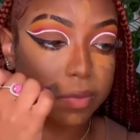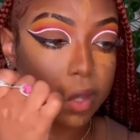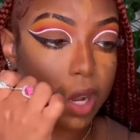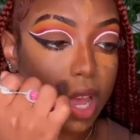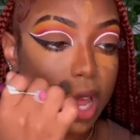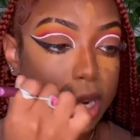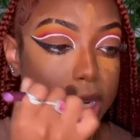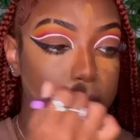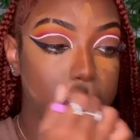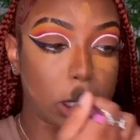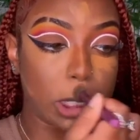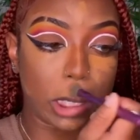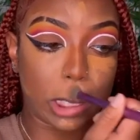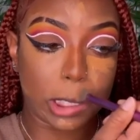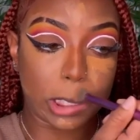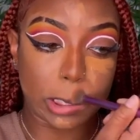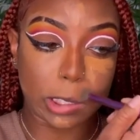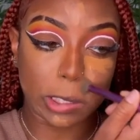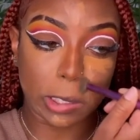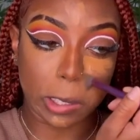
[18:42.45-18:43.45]
Honestly,
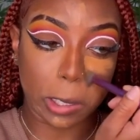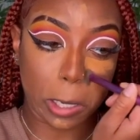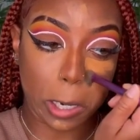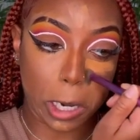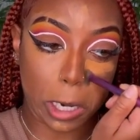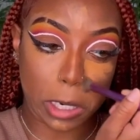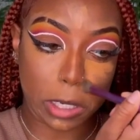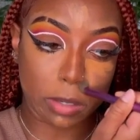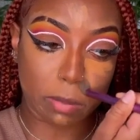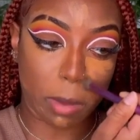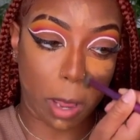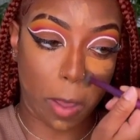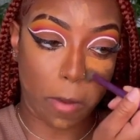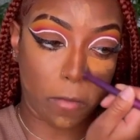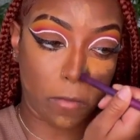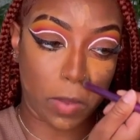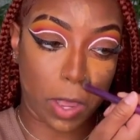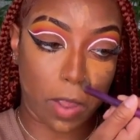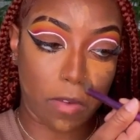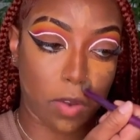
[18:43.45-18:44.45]
concealer is my
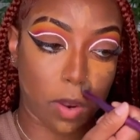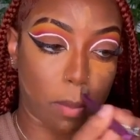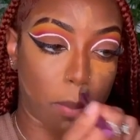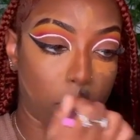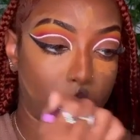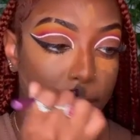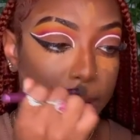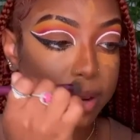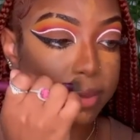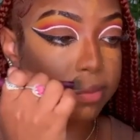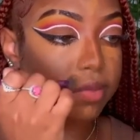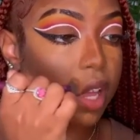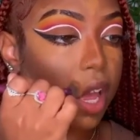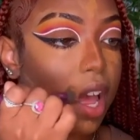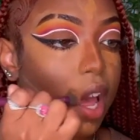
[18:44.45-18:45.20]
favorite part.